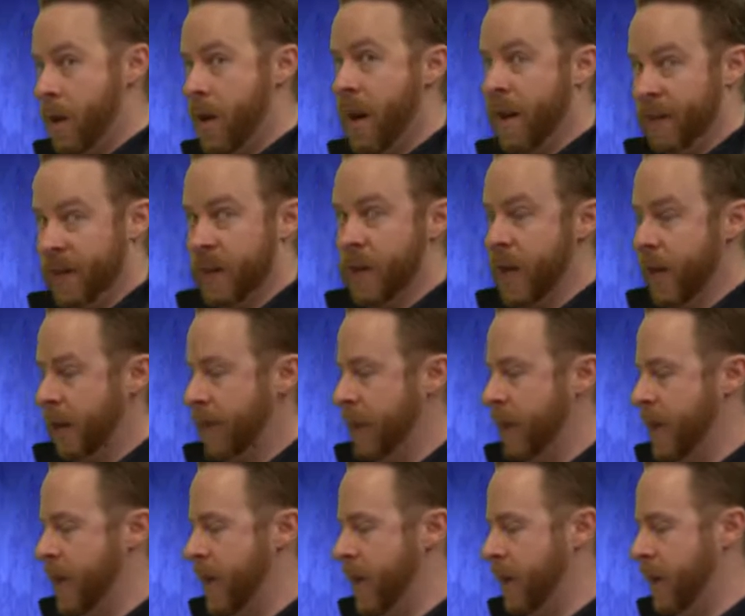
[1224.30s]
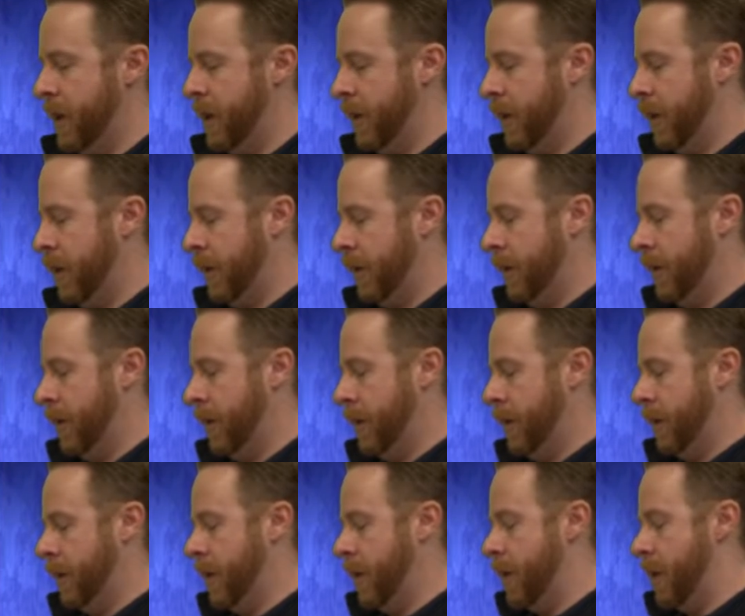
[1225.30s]
Have you guessed it yet?
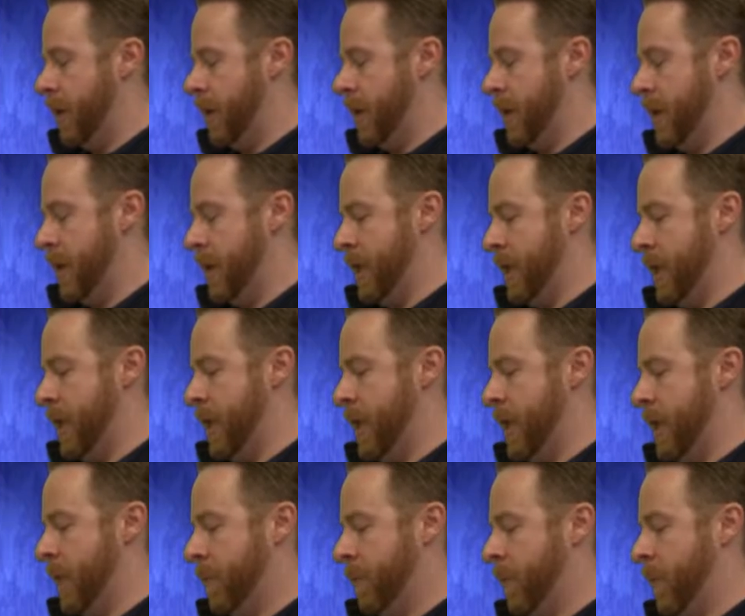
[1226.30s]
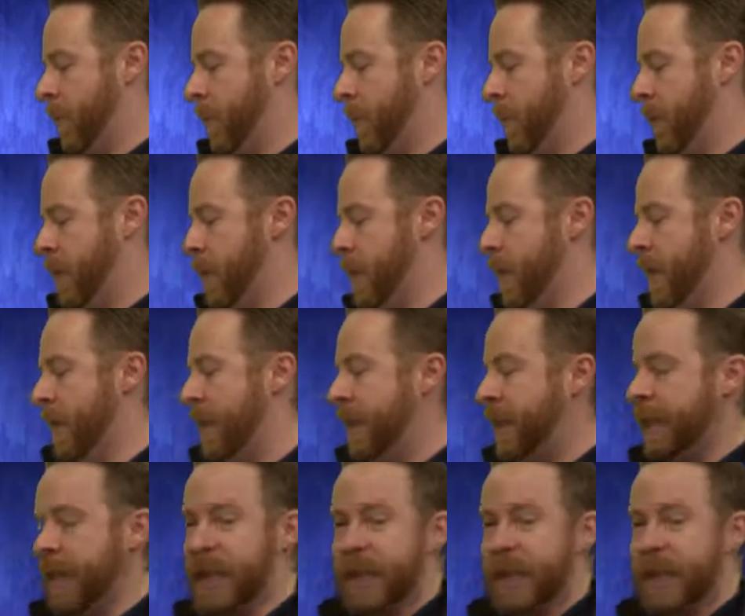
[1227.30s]
Yep, you guessed it.